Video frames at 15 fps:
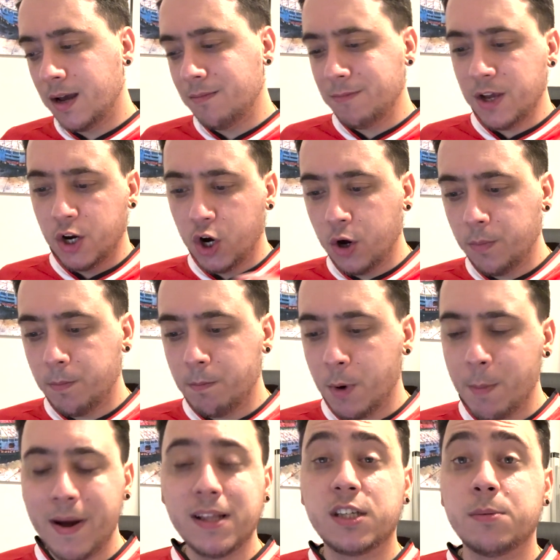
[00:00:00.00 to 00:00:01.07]
You know,
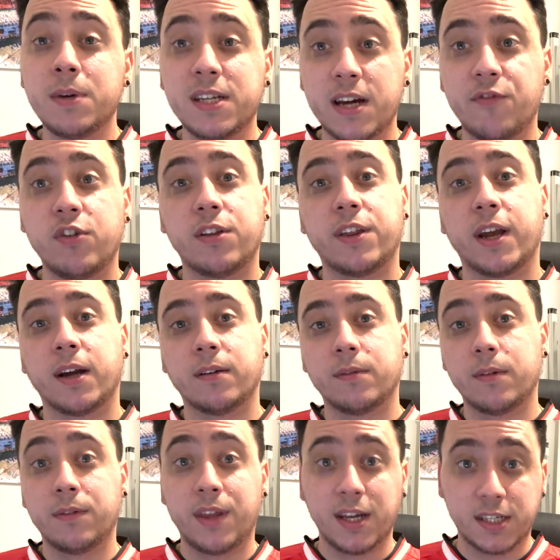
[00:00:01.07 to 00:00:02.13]
momentum is everything,
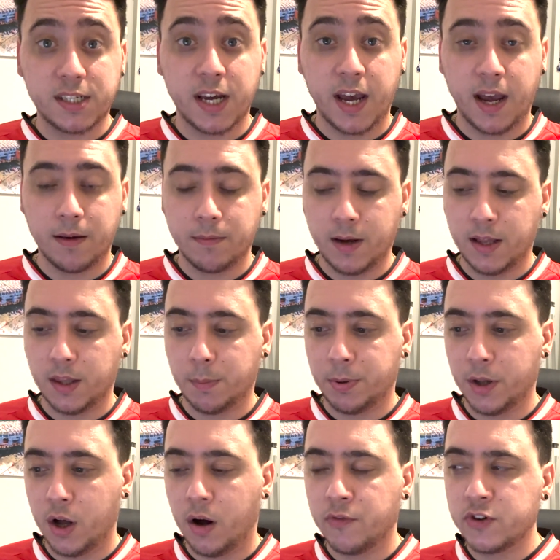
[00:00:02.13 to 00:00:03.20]
they say, in the
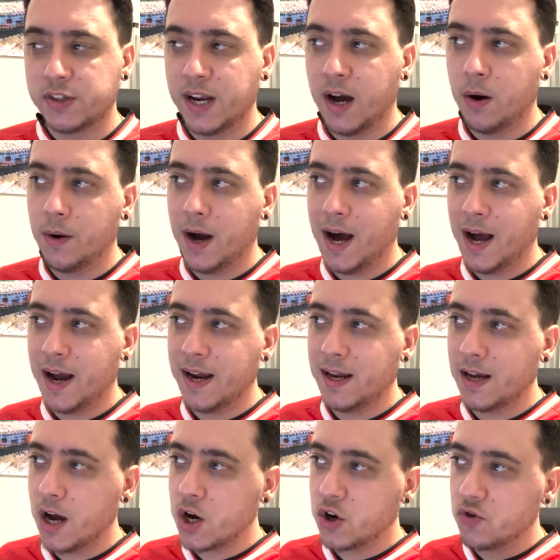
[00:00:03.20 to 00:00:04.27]
playoffs. Now,
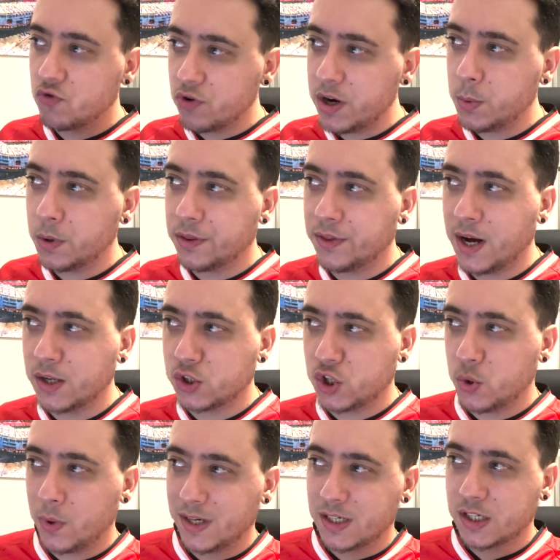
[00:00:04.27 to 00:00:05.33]
I agree with that
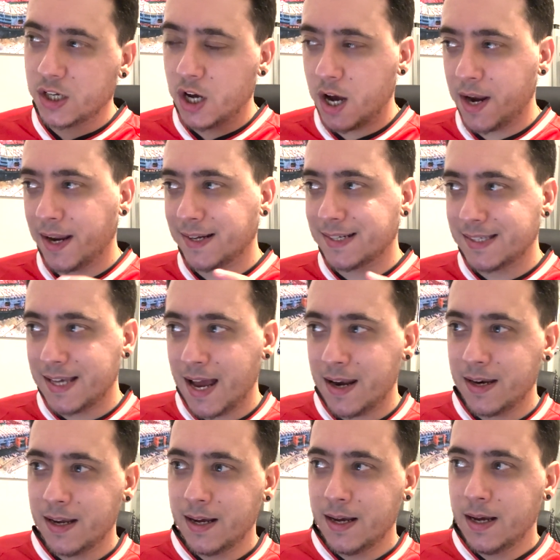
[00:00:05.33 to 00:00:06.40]
to a certain
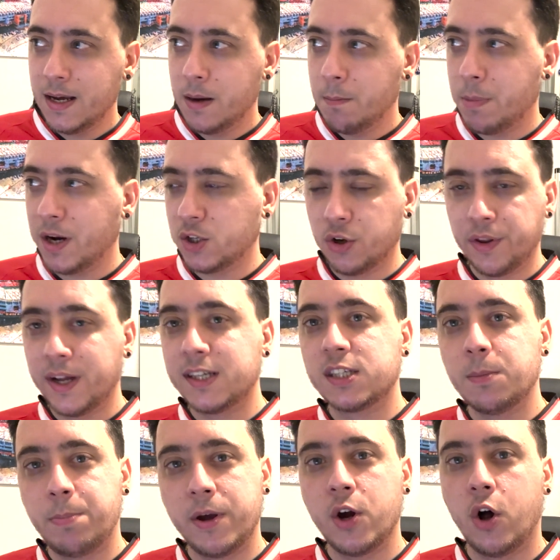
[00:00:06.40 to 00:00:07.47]
extent, but I don't think it's
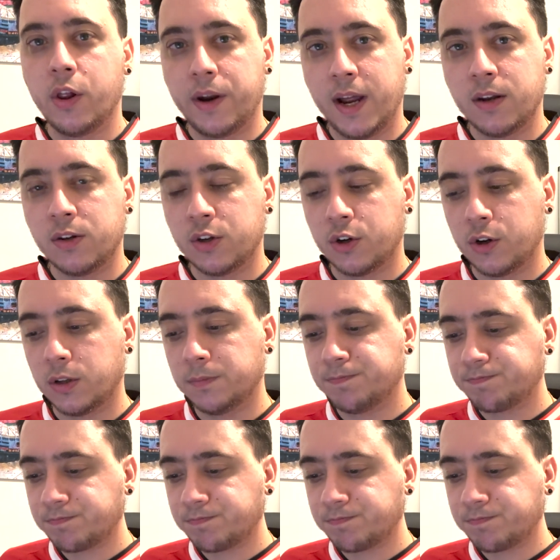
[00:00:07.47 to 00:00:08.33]
the be-all and end-all.